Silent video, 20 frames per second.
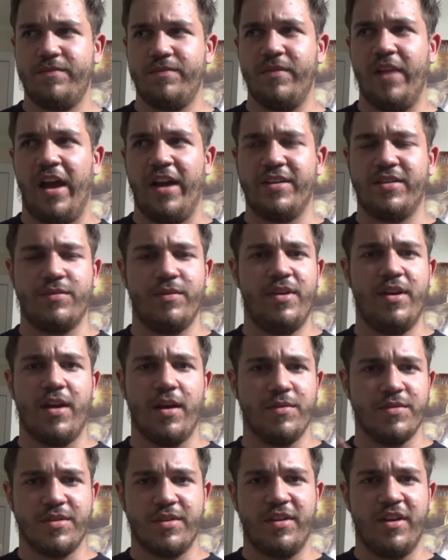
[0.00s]
last week
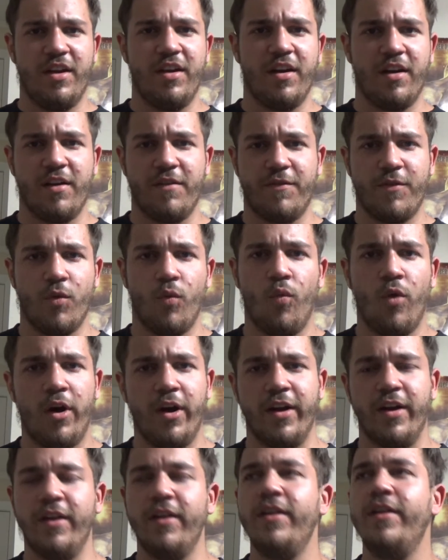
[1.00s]
I was only hitting it for
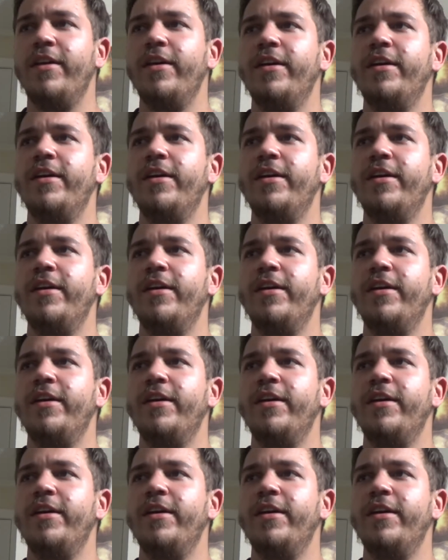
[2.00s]
one.